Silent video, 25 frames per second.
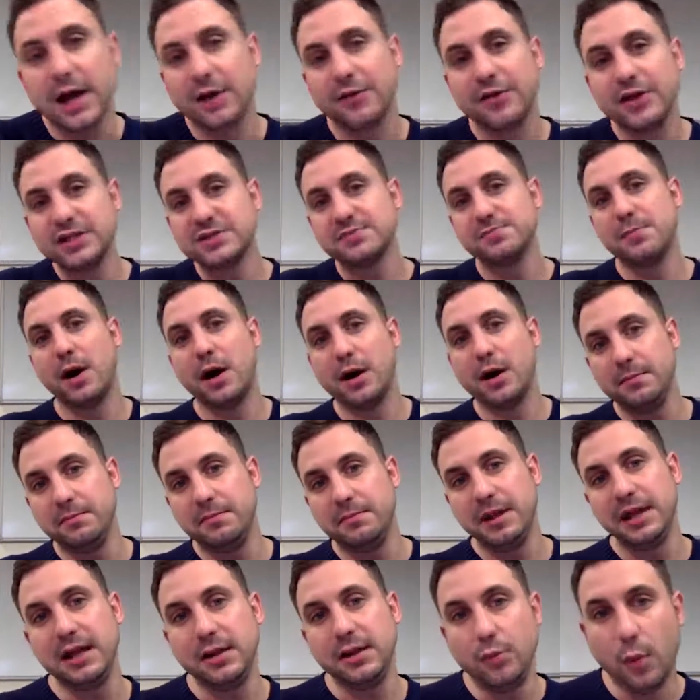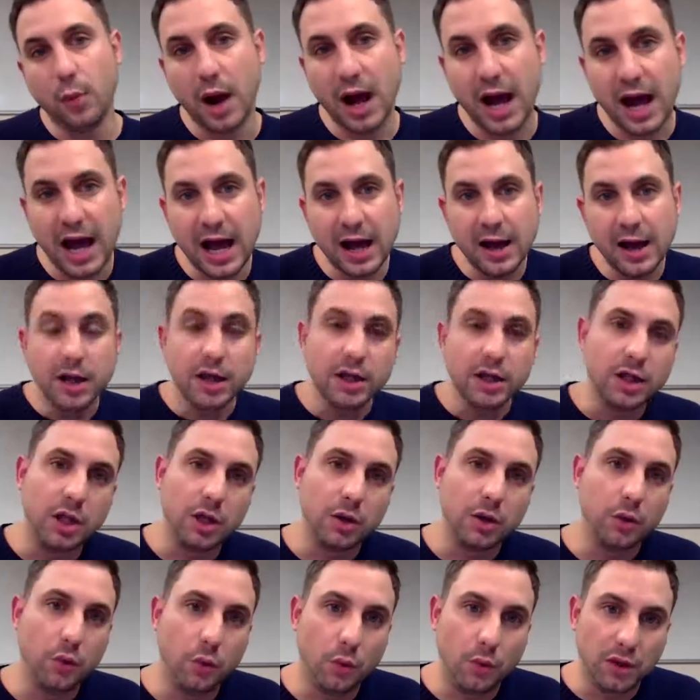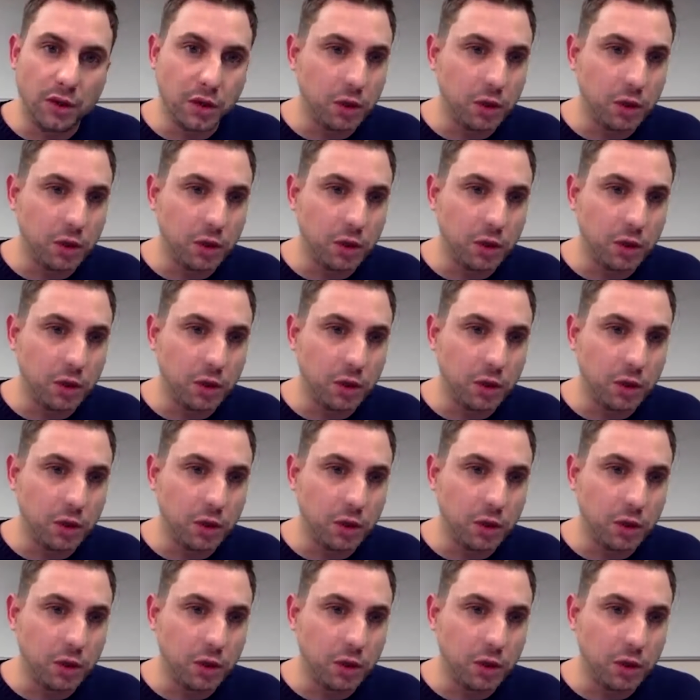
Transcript: Now, this might be where you,